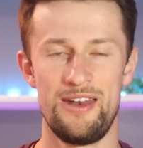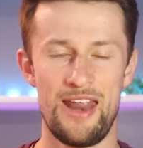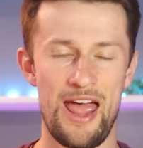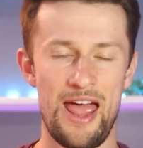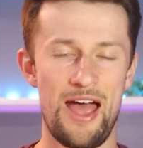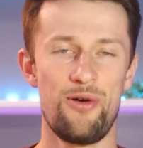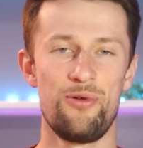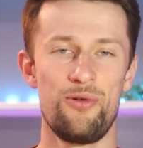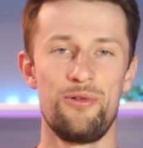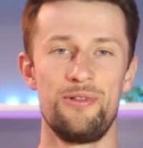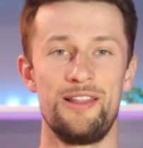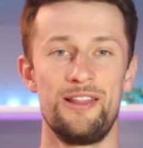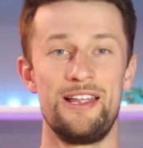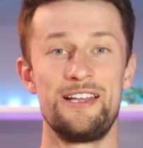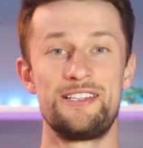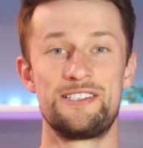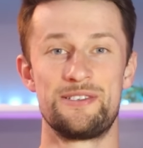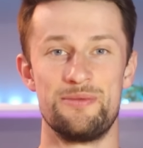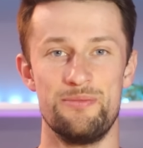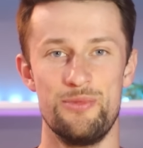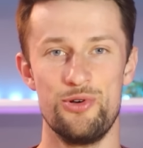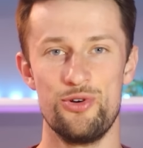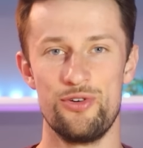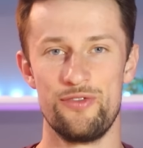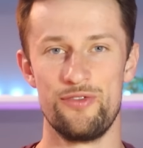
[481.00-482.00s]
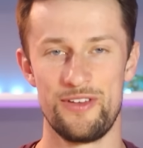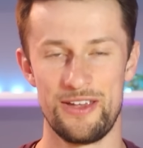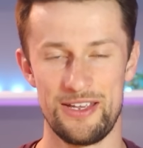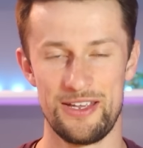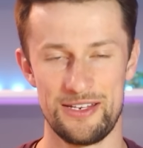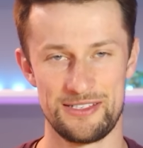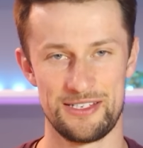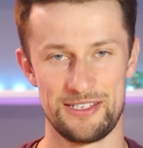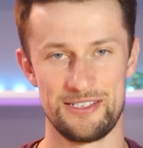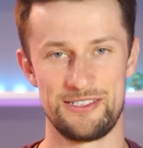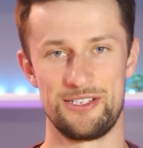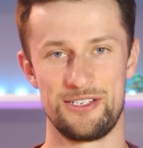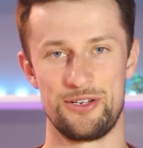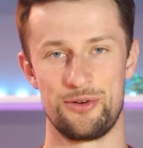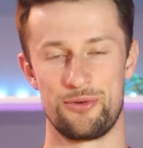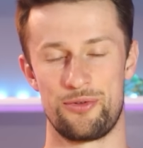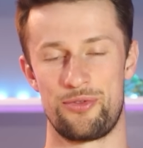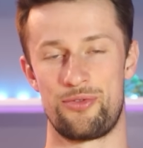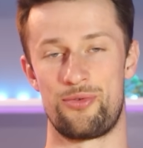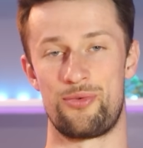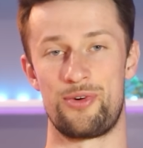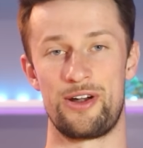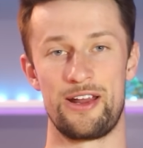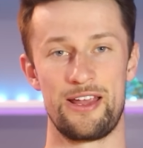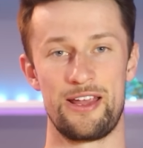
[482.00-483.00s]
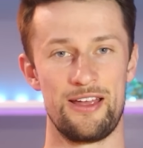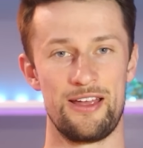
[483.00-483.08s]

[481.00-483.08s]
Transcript: Now let's move into tier 3.